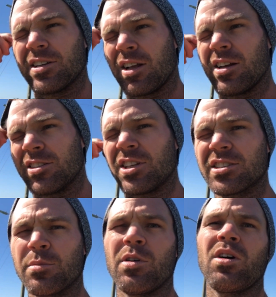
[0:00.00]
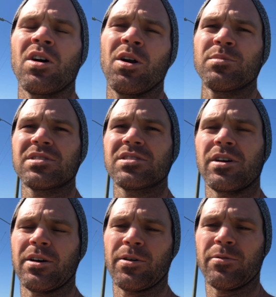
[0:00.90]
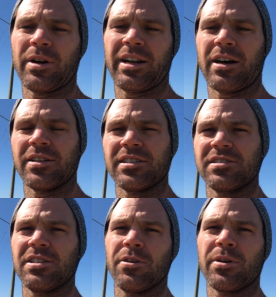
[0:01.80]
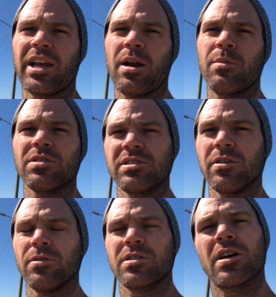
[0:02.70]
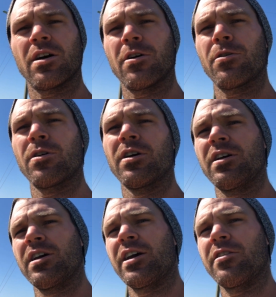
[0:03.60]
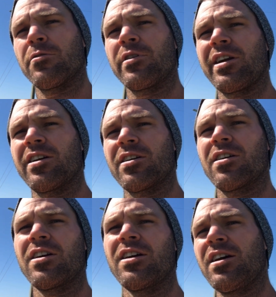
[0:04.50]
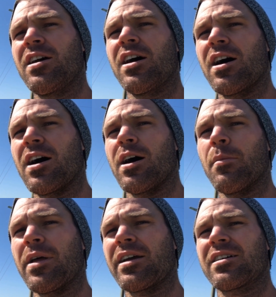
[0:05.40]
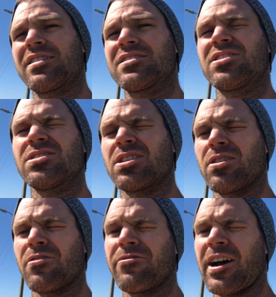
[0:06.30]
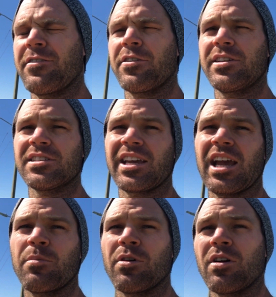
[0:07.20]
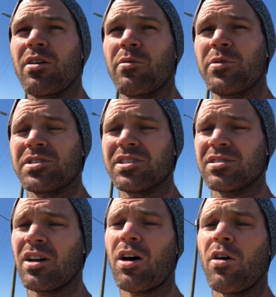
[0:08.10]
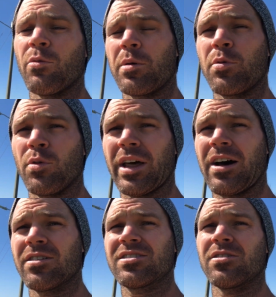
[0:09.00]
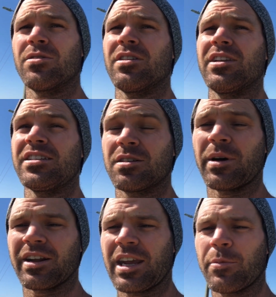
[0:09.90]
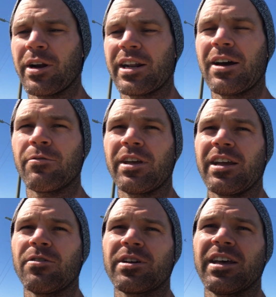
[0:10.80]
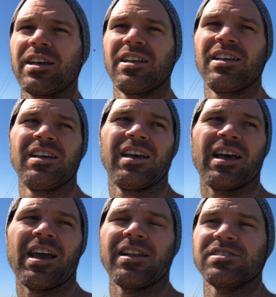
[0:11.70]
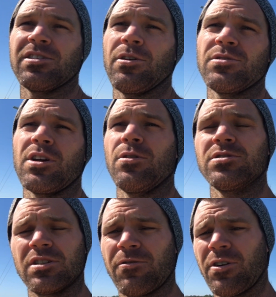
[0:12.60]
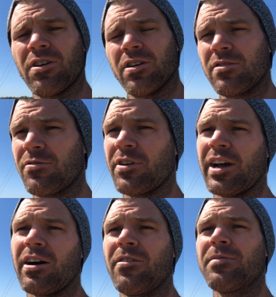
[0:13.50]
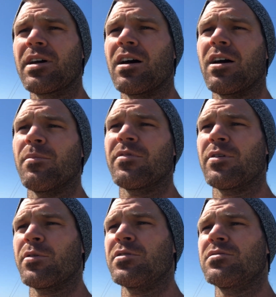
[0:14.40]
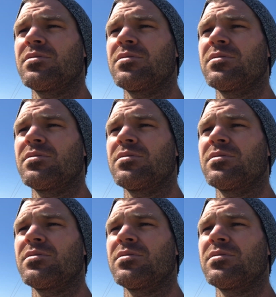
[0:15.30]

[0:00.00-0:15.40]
Adjustable arms. So right now it's at 0 camber, 0 toe in the rear. Like just under 5 degrees of camber, which is all the way pulled out. So the least amount of camber I can have with the angle kit, and 0 toe just for now. If I want to